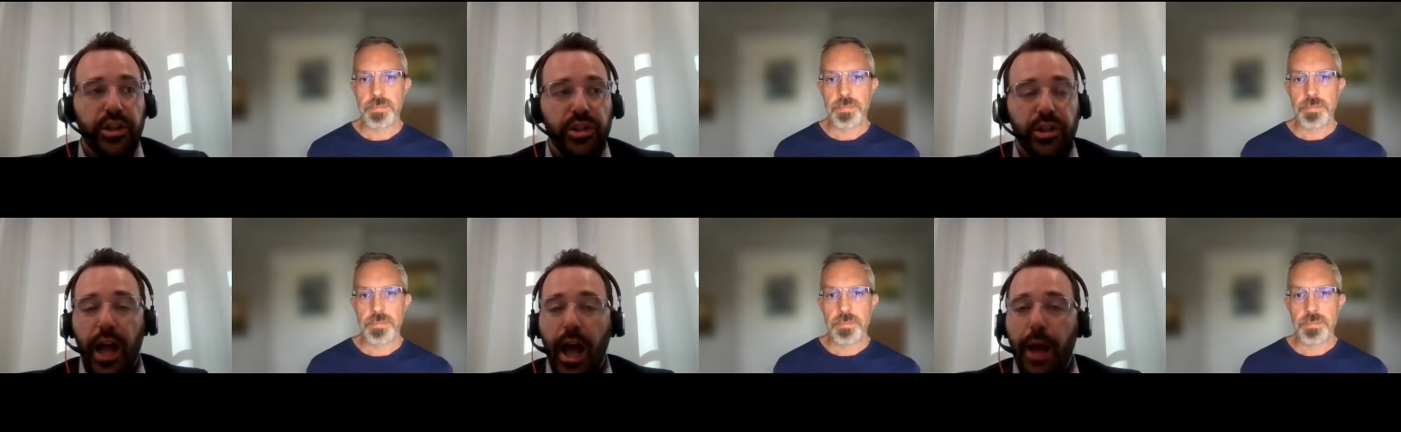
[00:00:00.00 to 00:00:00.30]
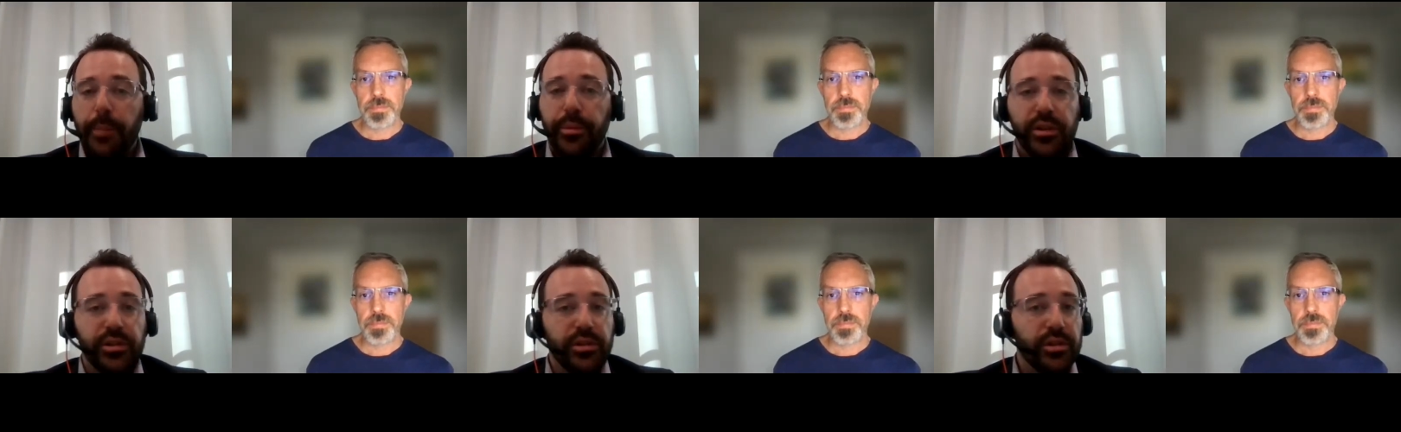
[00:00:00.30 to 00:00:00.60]

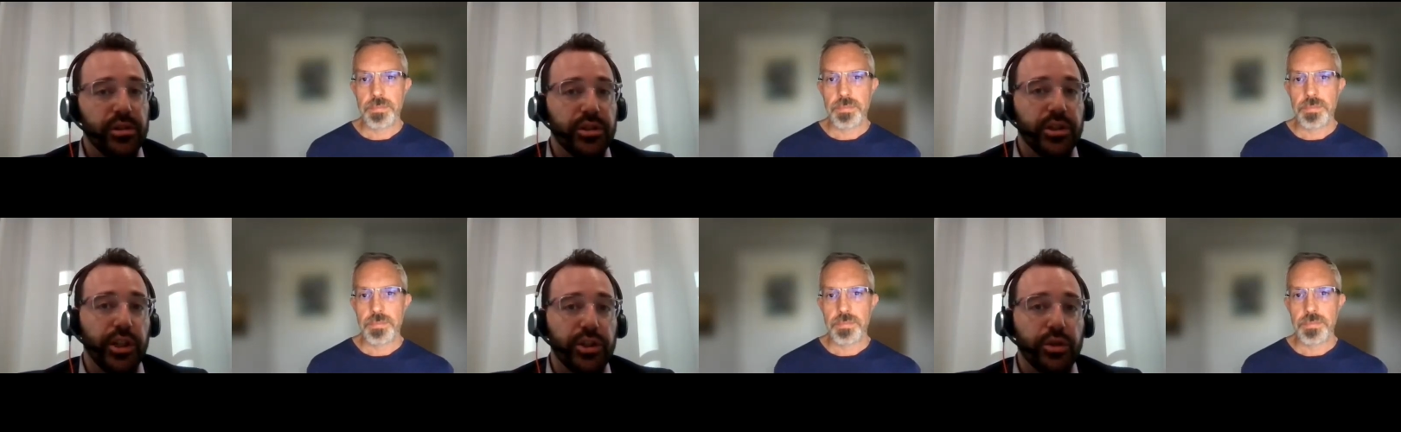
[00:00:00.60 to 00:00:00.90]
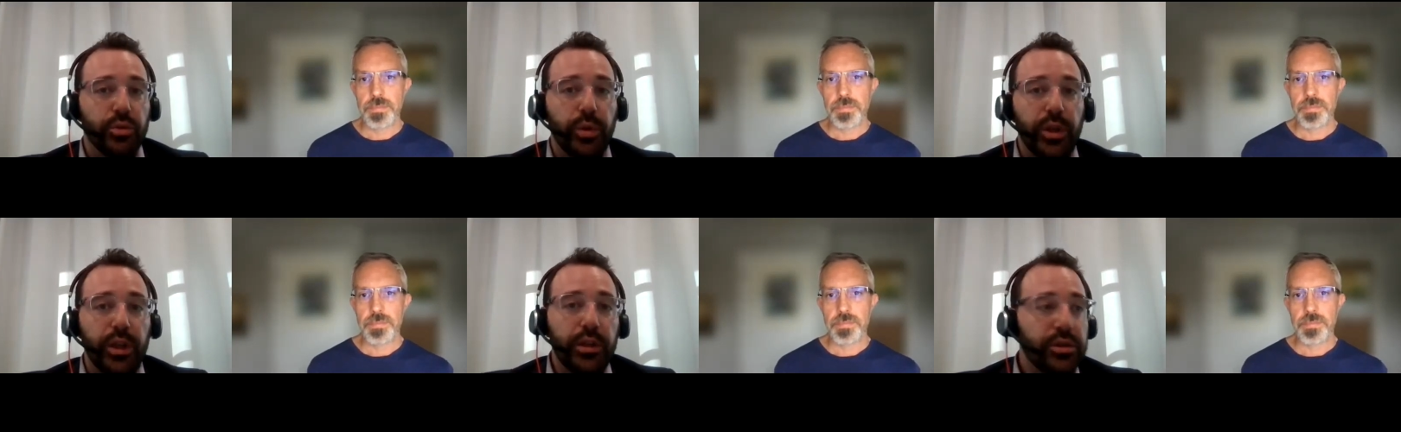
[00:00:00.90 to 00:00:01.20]
Speaker 1: happens in six
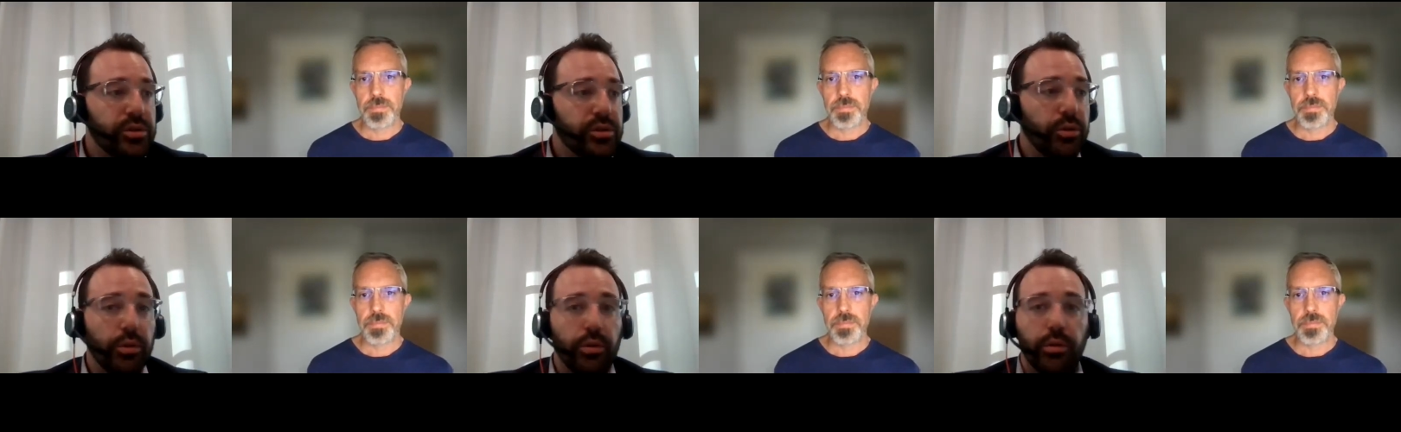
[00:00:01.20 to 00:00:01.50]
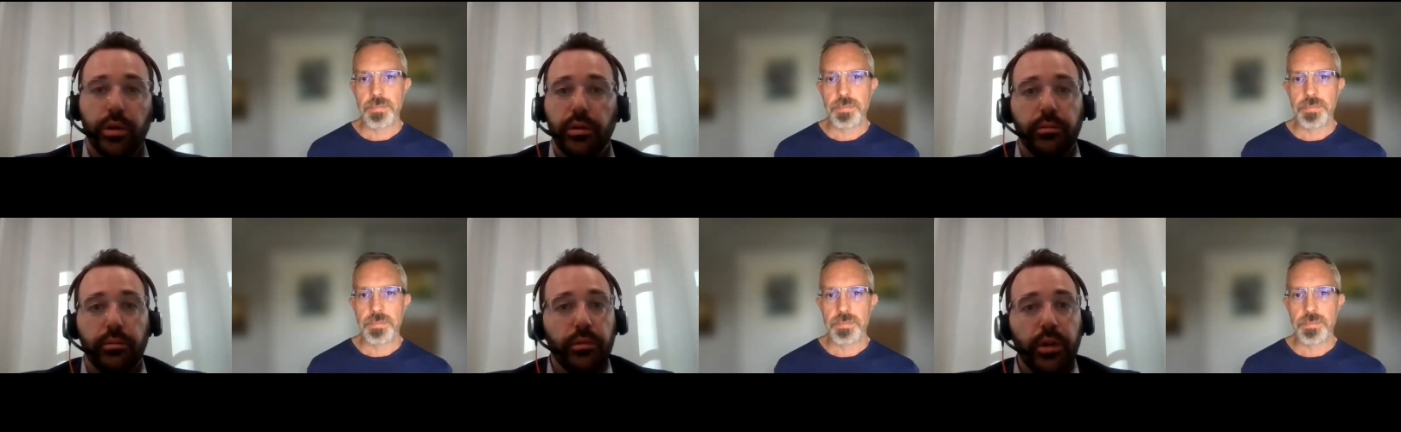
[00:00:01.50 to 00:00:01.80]
weeks or
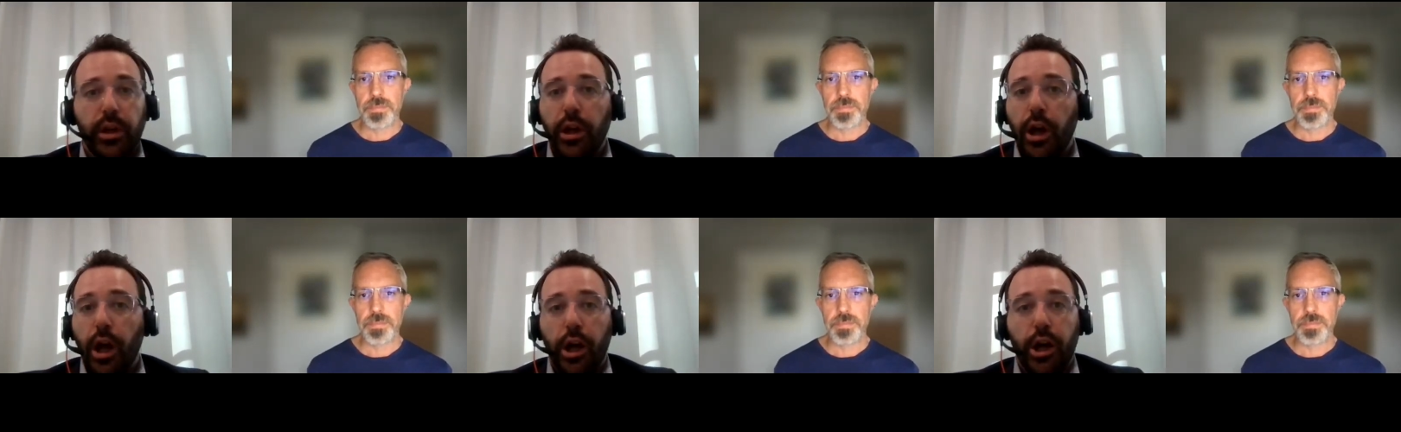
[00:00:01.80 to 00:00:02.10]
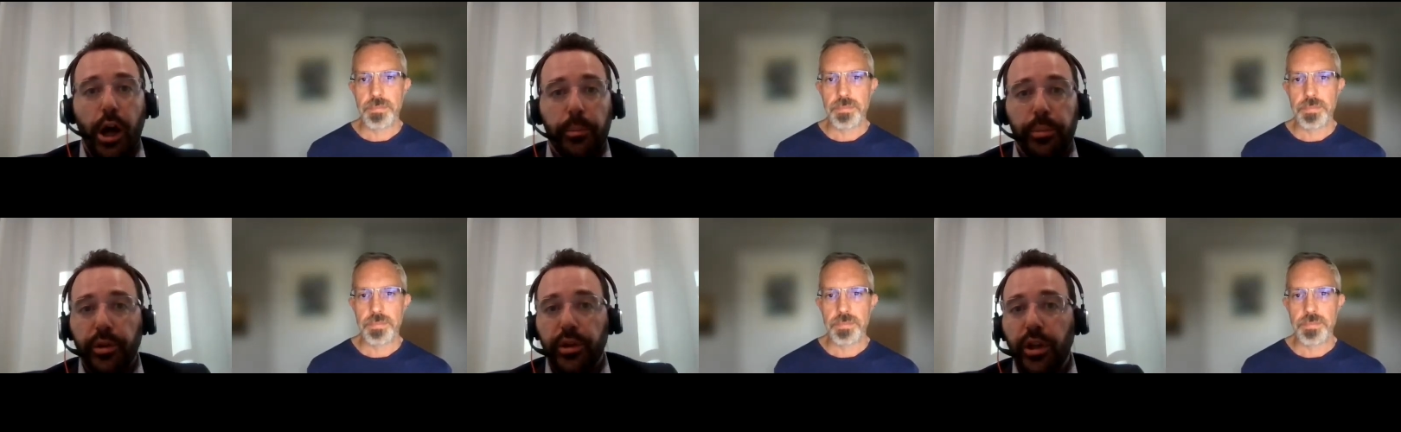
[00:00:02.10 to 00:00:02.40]
in a
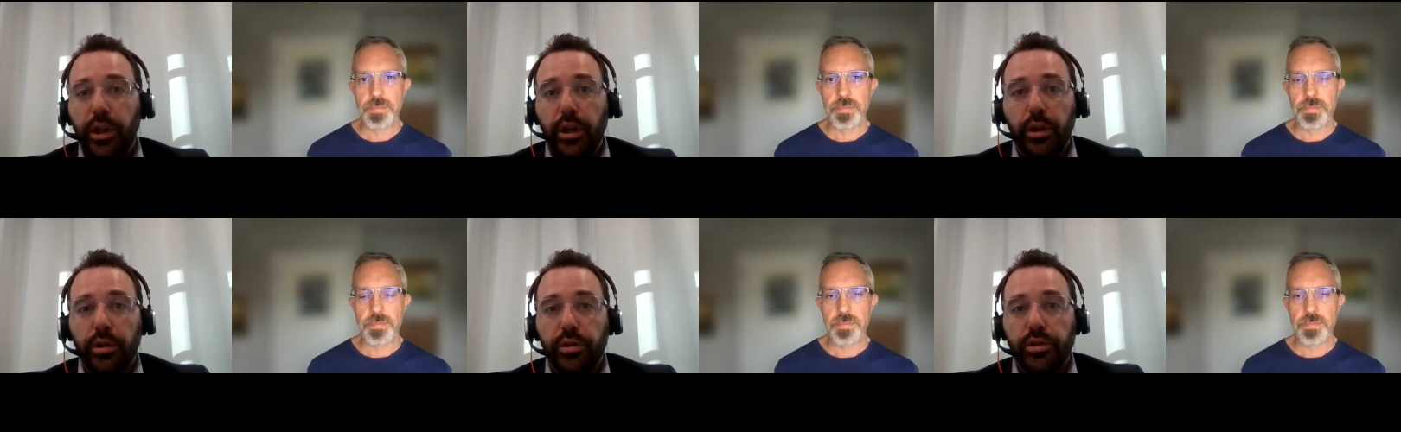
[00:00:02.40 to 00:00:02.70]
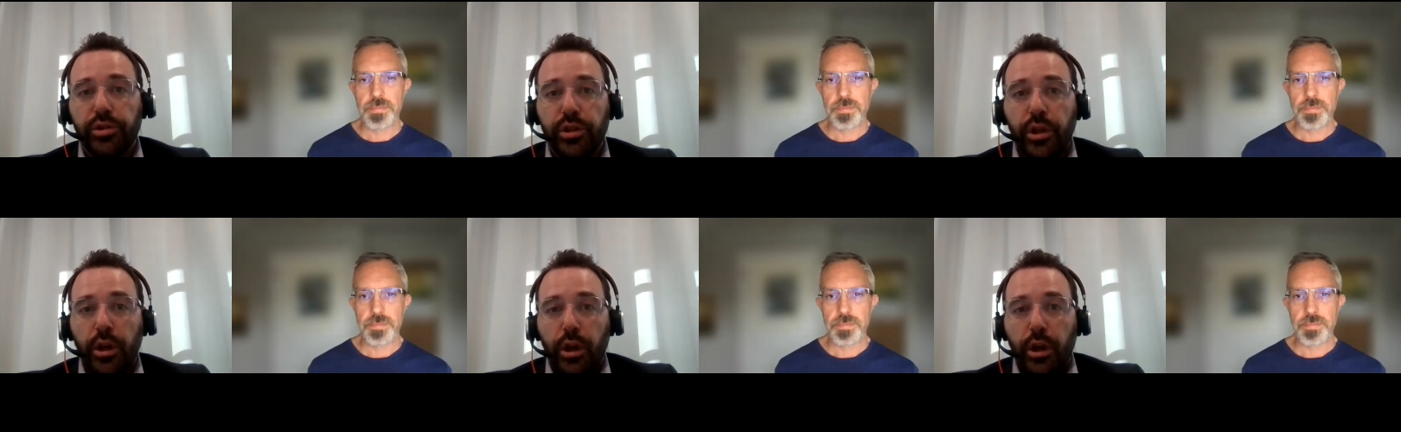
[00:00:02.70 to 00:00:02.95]
couple years,